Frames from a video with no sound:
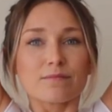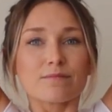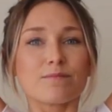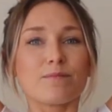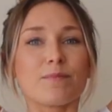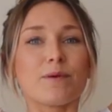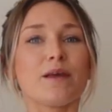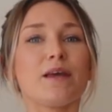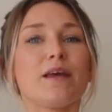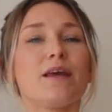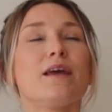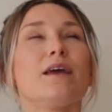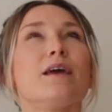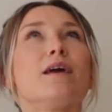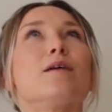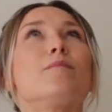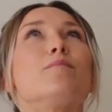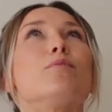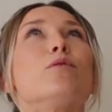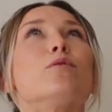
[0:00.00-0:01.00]

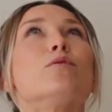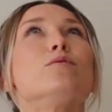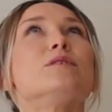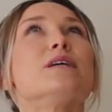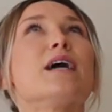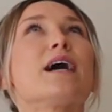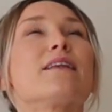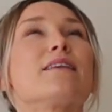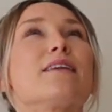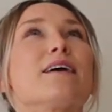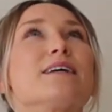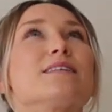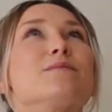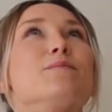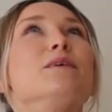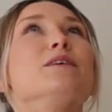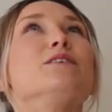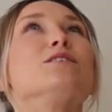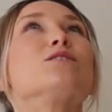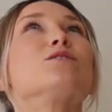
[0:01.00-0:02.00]
Big pull down, nice
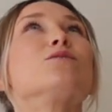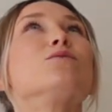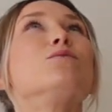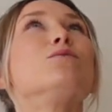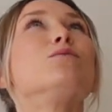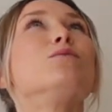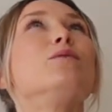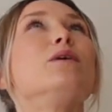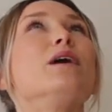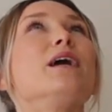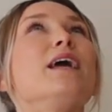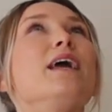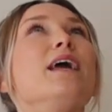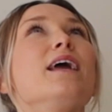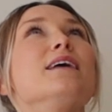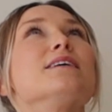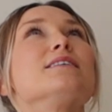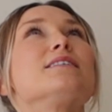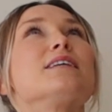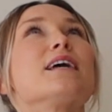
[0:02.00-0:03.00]
big
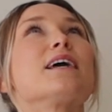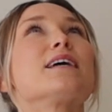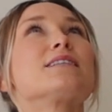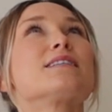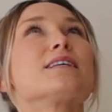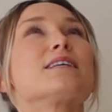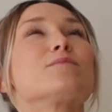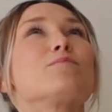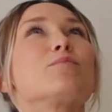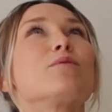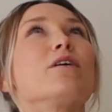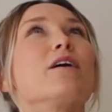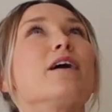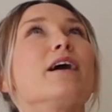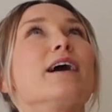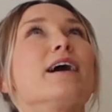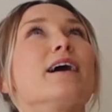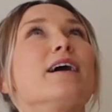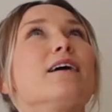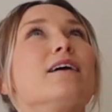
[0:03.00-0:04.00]
squeeze, chest is
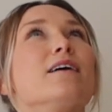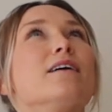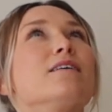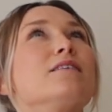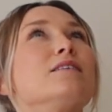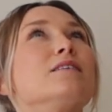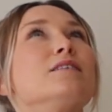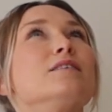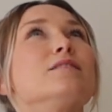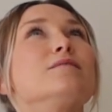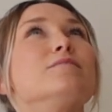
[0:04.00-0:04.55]
proud.